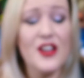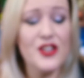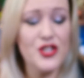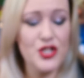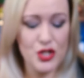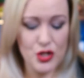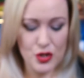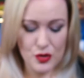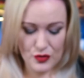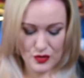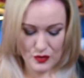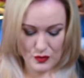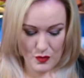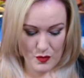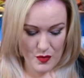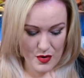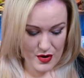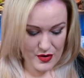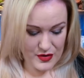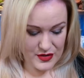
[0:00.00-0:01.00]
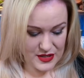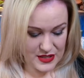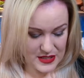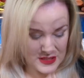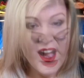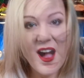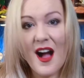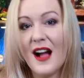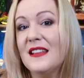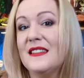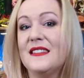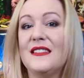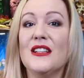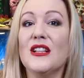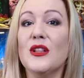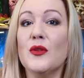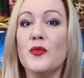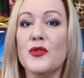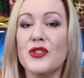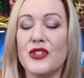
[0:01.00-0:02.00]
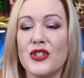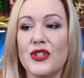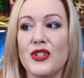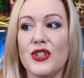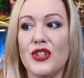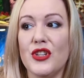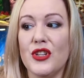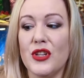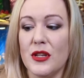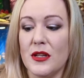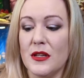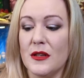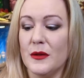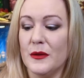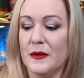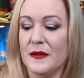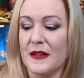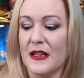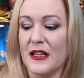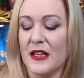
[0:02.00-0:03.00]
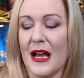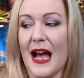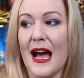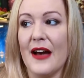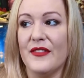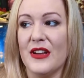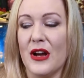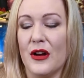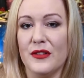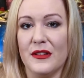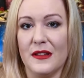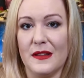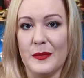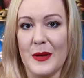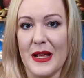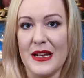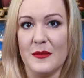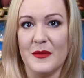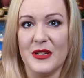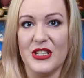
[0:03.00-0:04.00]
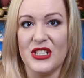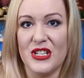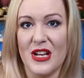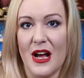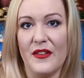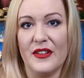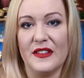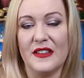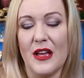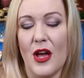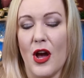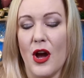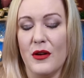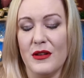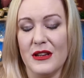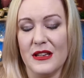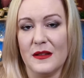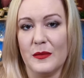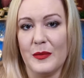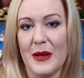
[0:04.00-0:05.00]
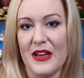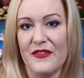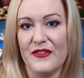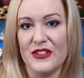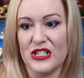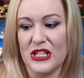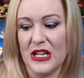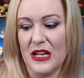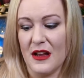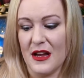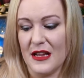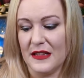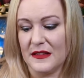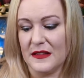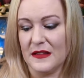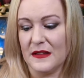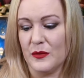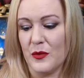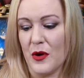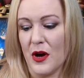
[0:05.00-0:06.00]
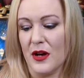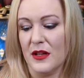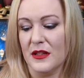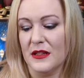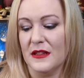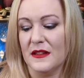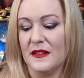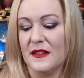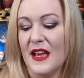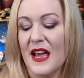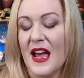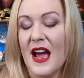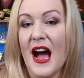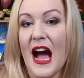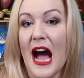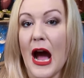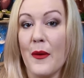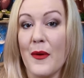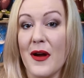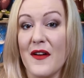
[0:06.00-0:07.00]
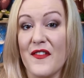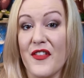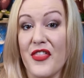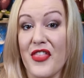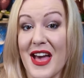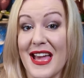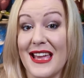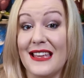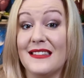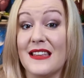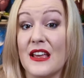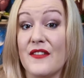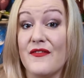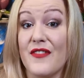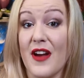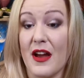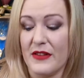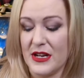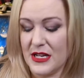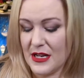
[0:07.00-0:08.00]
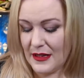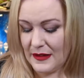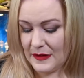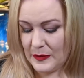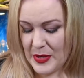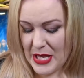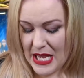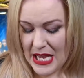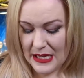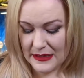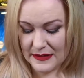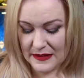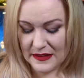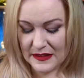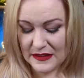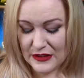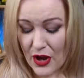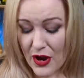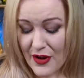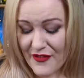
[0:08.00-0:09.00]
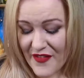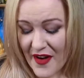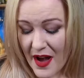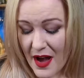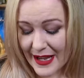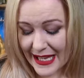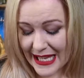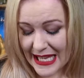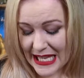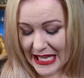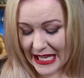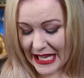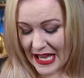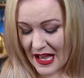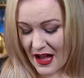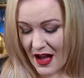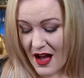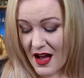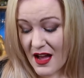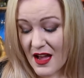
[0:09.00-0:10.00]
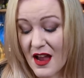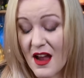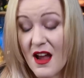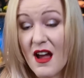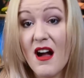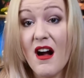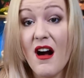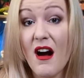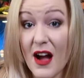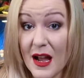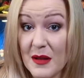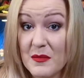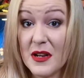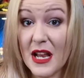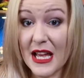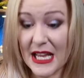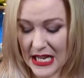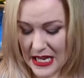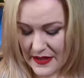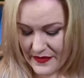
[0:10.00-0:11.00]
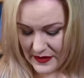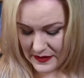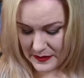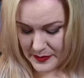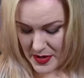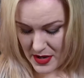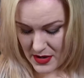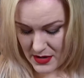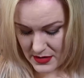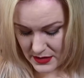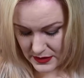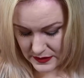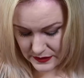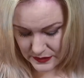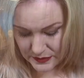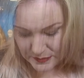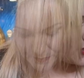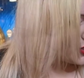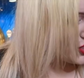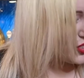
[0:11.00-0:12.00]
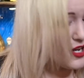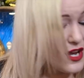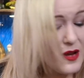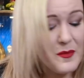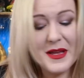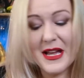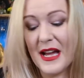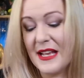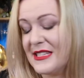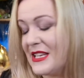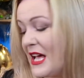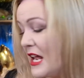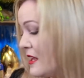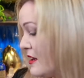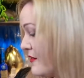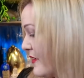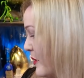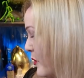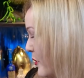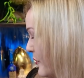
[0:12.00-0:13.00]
unusual wand. I still wouldn't have it on display on my shelf, because I only display officially licensed wands. However, that is a very nice piece. So far, Geek Gear, I'm liking this box. You know me, I'd tell you if I